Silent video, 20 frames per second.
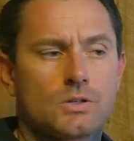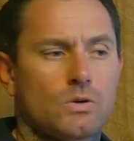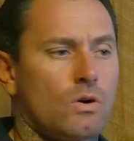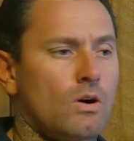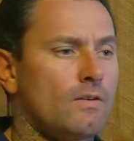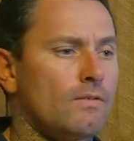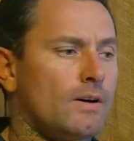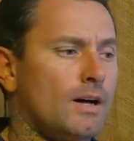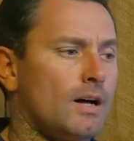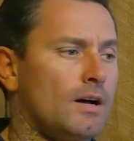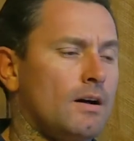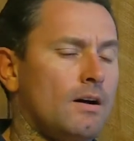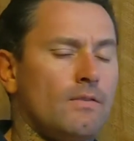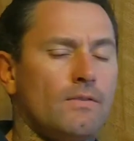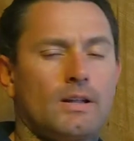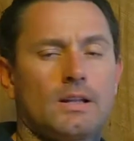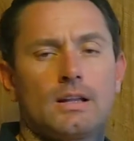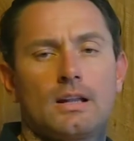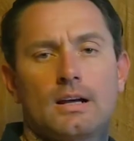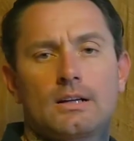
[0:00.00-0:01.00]
So
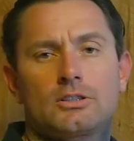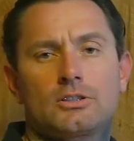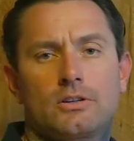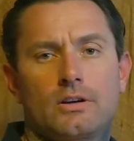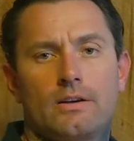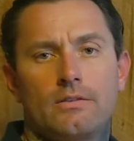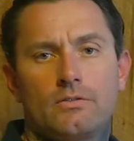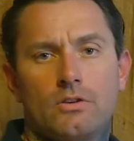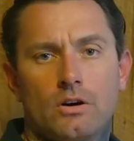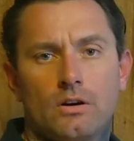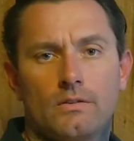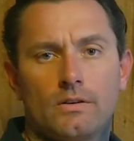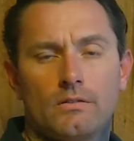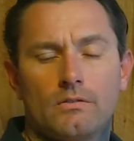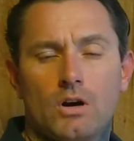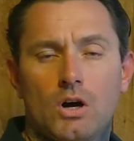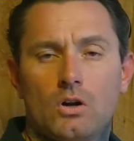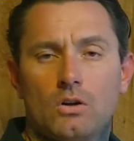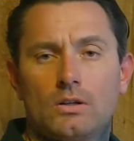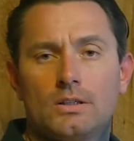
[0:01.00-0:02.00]
I've had the luxury of
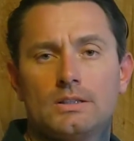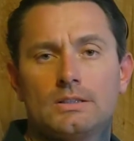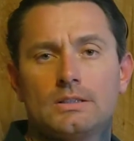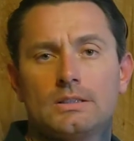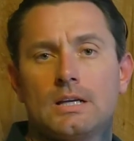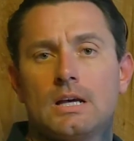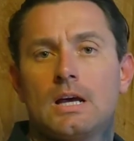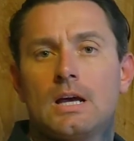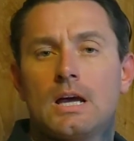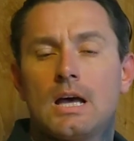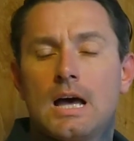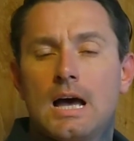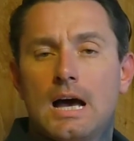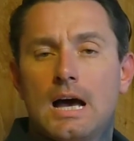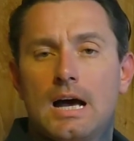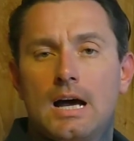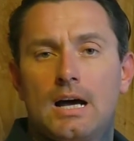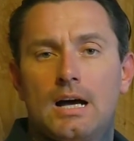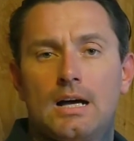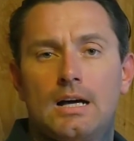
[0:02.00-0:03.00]
driving rollers,
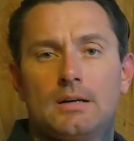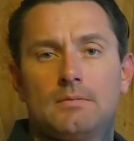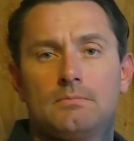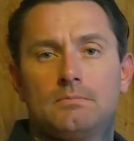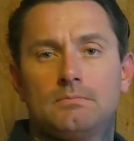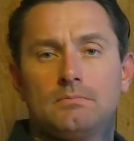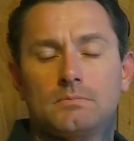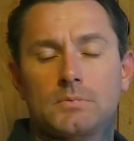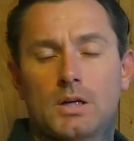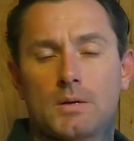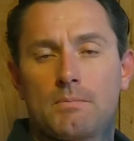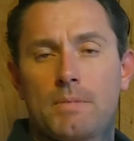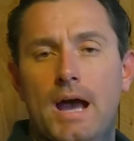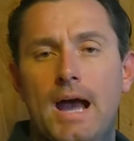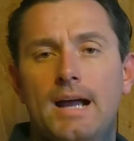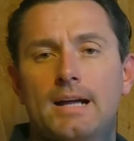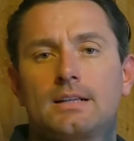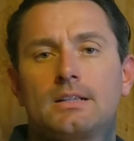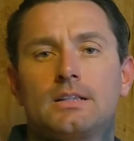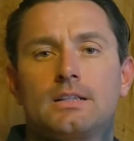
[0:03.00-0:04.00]

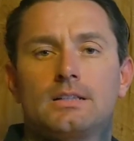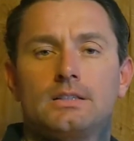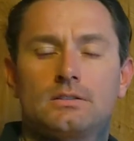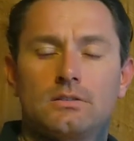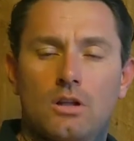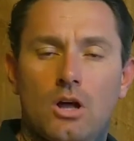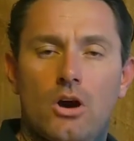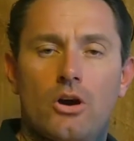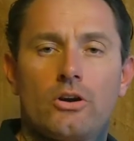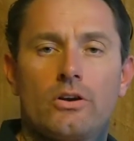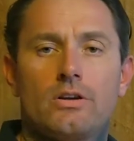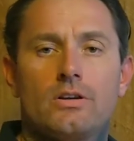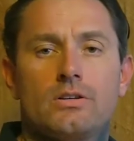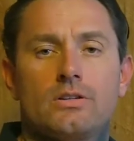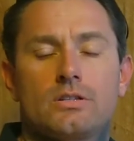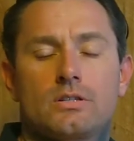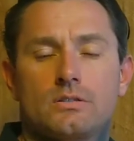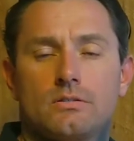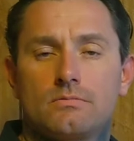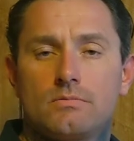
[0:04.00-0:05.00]
compactors,
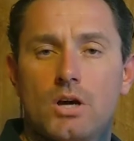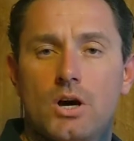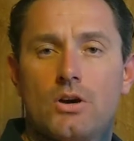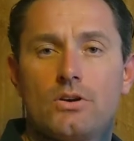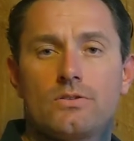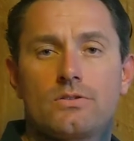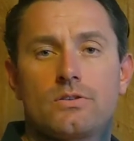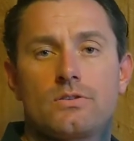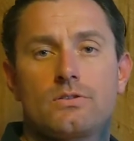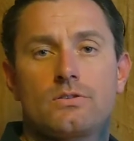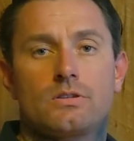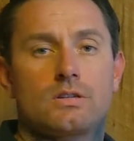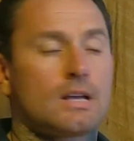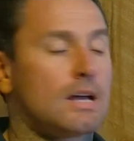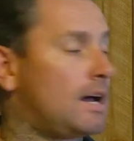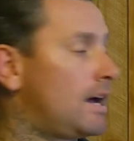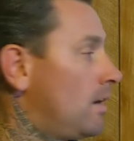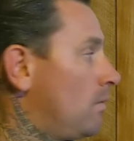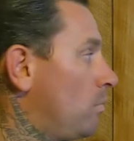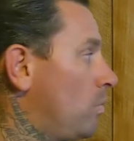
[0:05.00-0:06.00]
loaders,
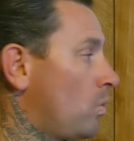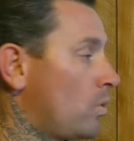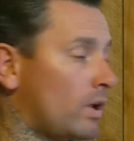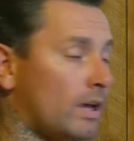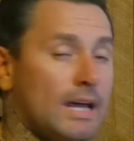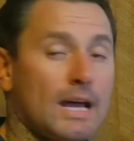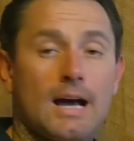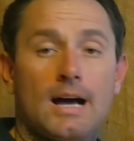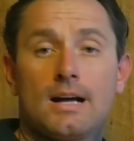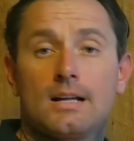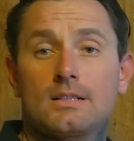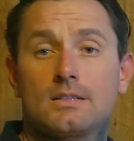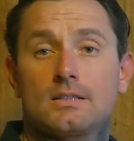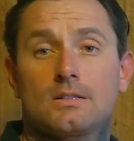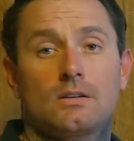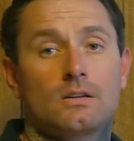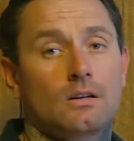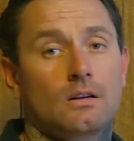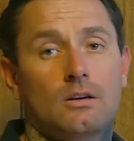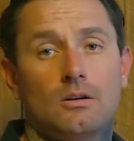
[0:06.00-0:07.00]
dozers, water
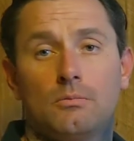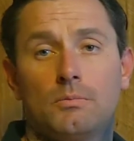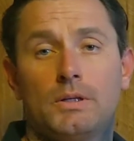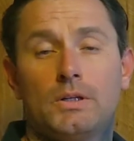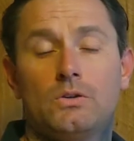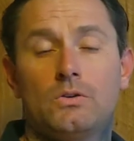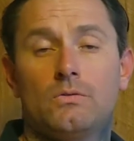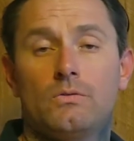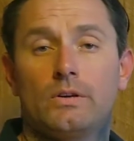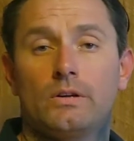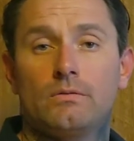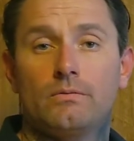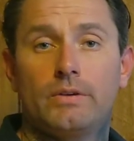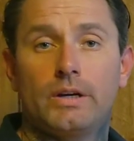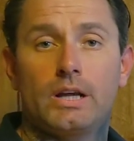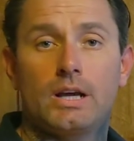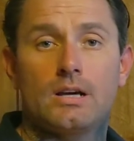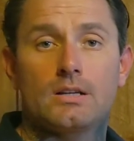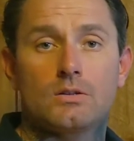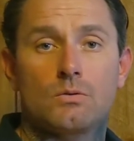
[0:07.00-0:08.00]
carts. I'll be doing
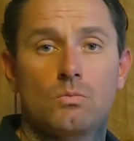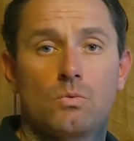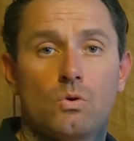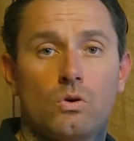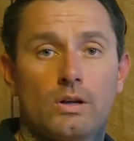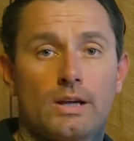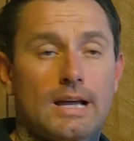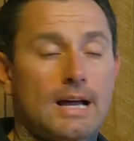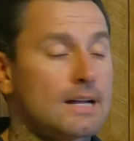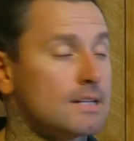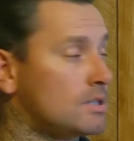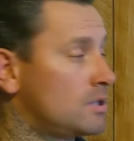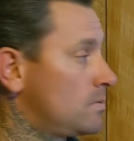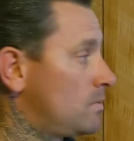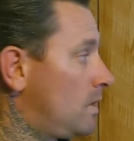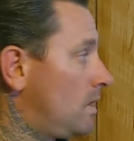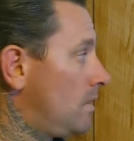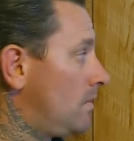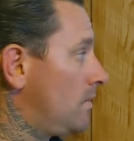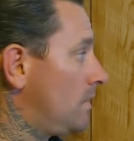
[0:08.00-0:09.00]
videos on water carts
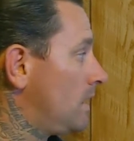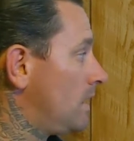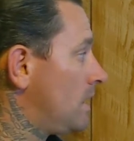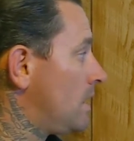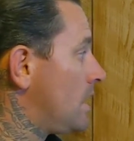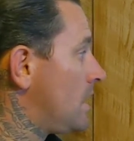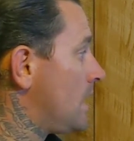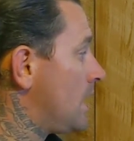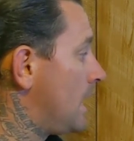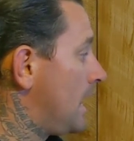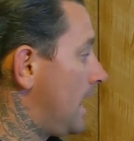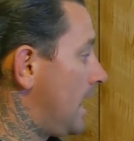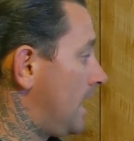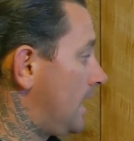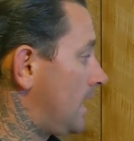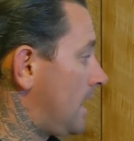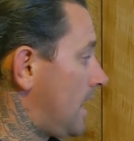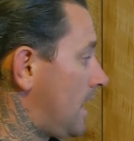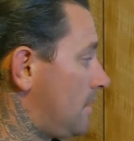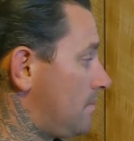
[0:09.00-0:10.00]
as well,
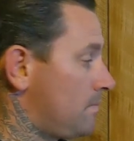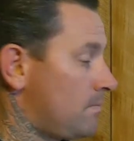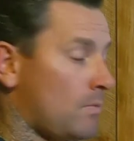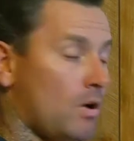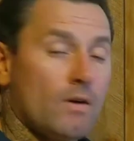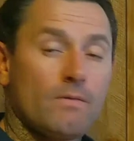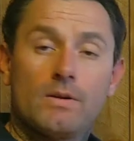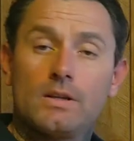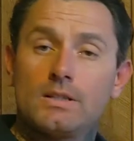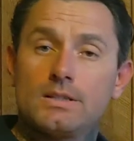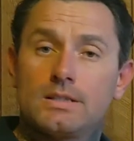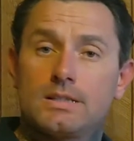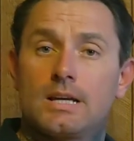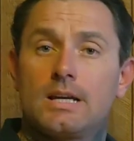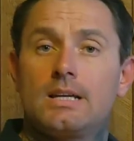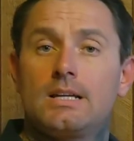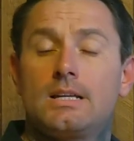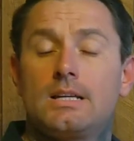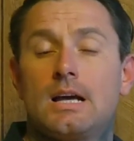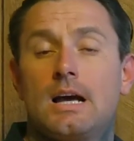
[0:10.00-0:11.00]
and I'll really
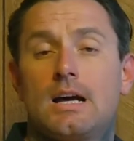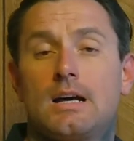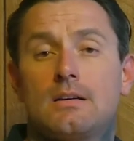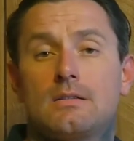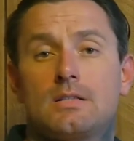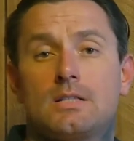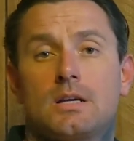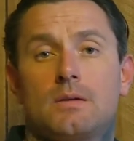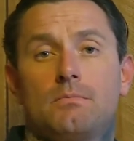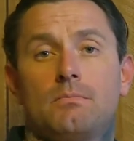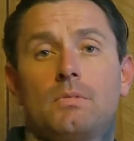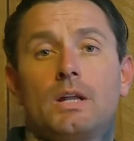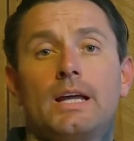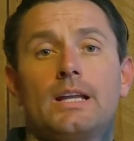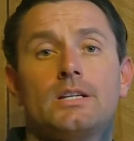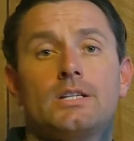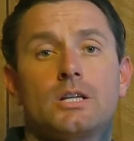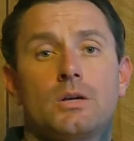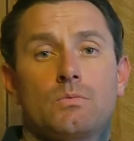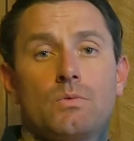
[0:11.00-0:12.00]
see some
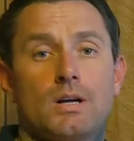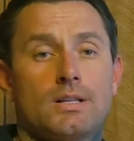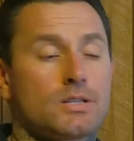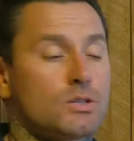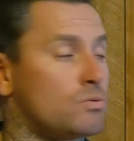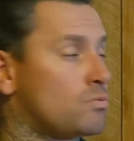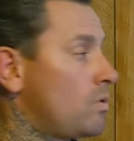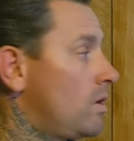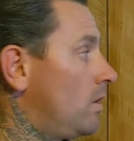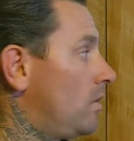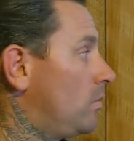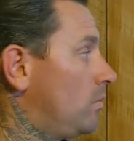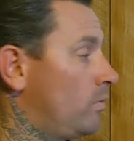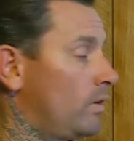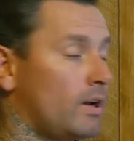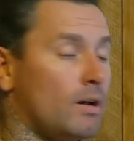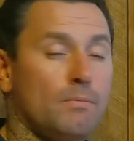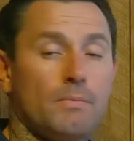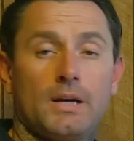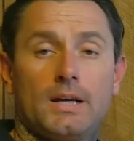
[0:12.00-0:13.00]
leadership ones as well
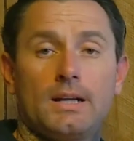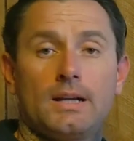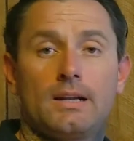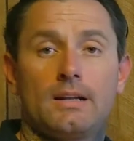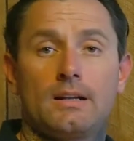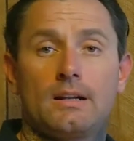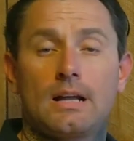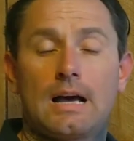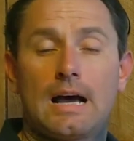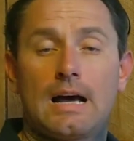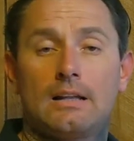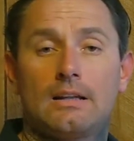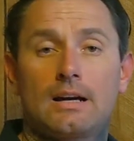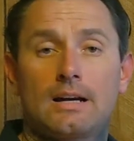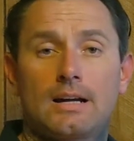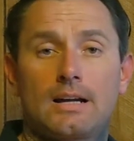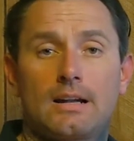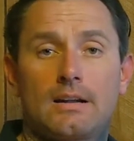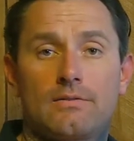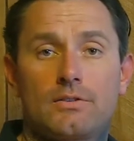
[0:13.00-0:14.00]
when I've been
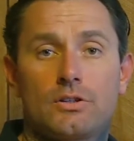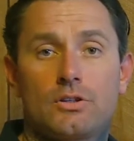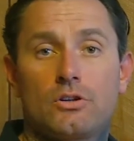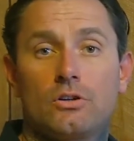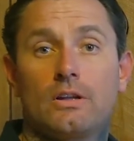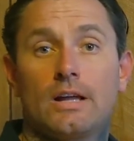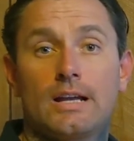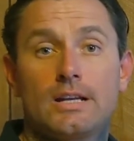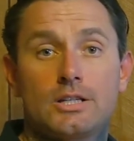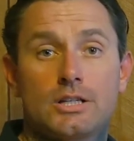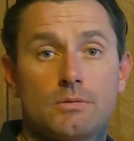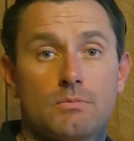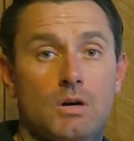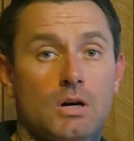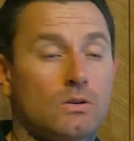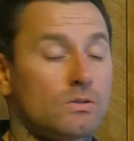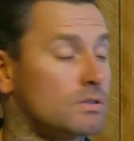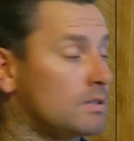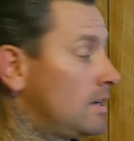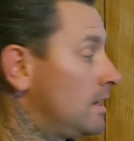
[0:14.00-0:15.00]
lucky enough to do leadership
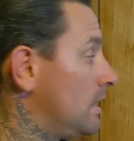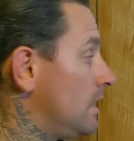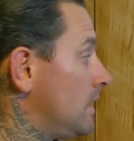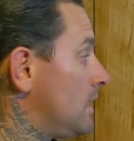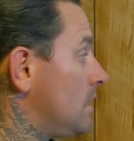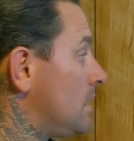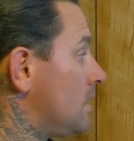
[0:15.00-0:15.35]
roles.